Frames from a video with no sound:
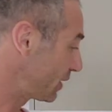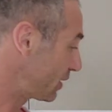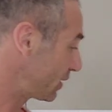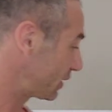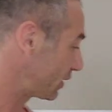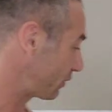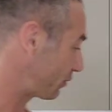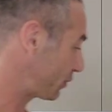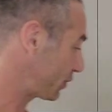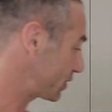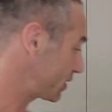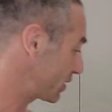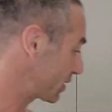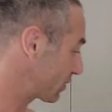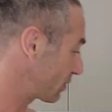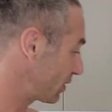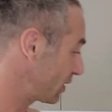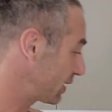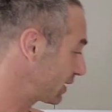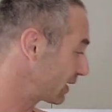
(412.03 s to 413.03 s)
The first
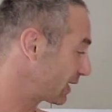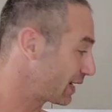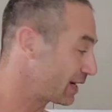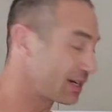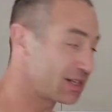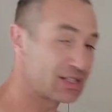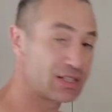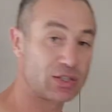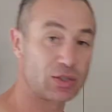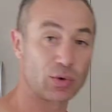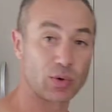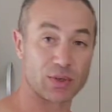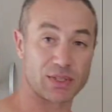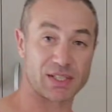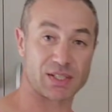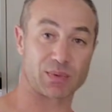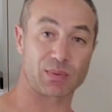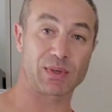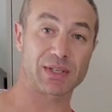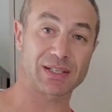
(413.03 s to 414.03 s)
ingredient is your
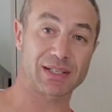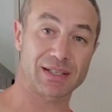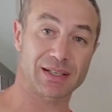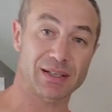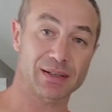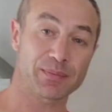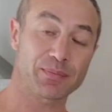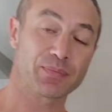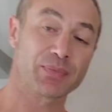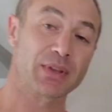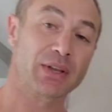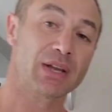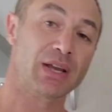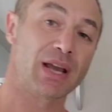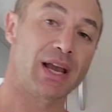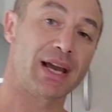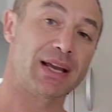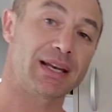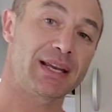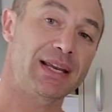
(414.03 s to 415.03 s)
sweetener,
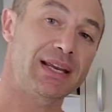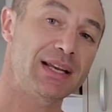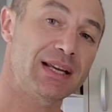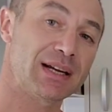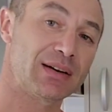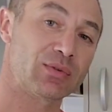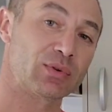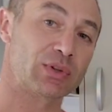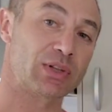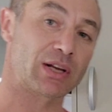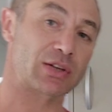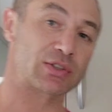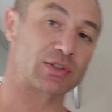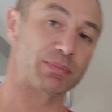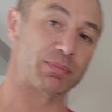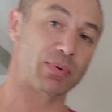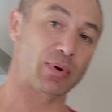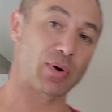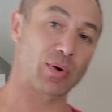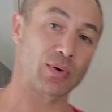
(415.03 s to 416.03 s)
and here I would like to
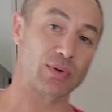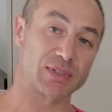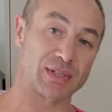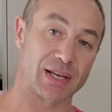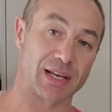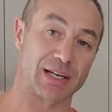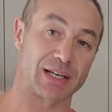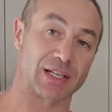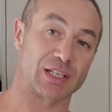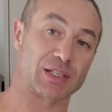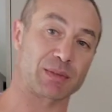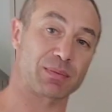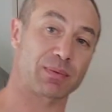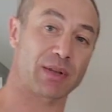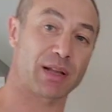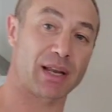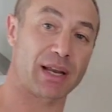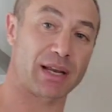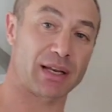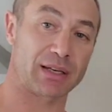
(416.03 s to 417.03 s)
pause and
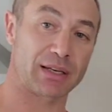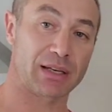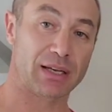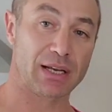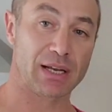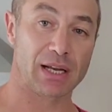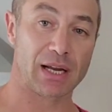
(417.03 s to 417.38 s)
explain